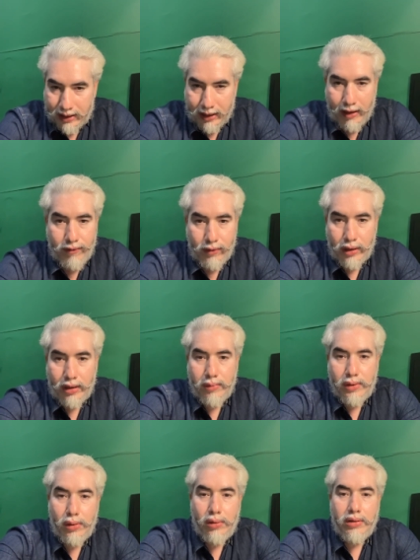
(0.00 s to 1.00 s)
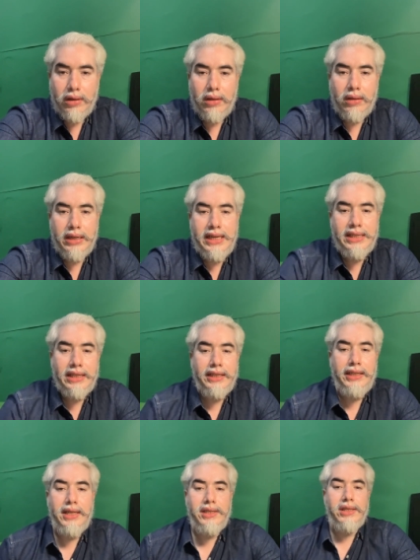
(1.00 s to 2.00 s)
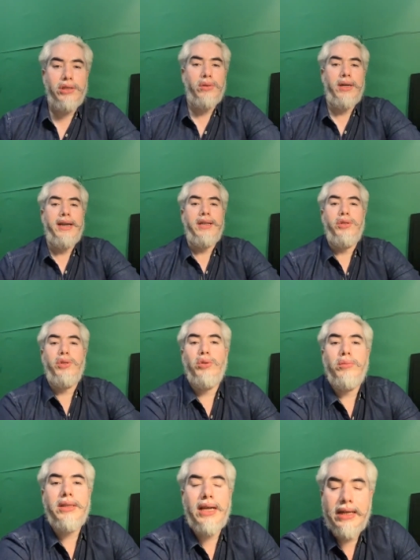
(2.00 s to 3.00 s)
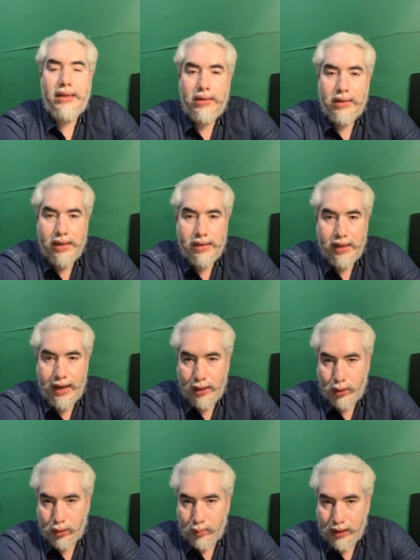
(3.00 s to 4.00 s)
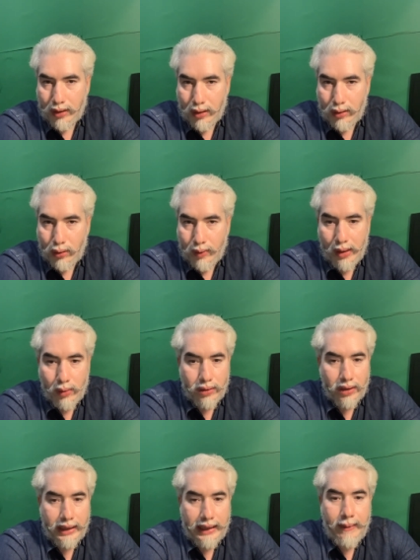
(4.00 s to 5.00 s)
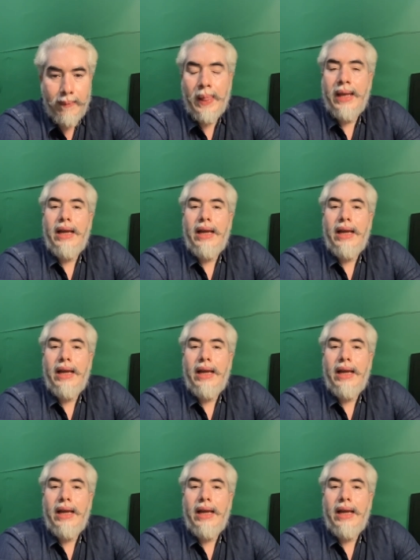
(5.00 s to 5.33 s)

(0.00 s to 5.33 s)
safe for him. So uh, he's a teenager, so I assume that uh, his age should be around 12 to 13.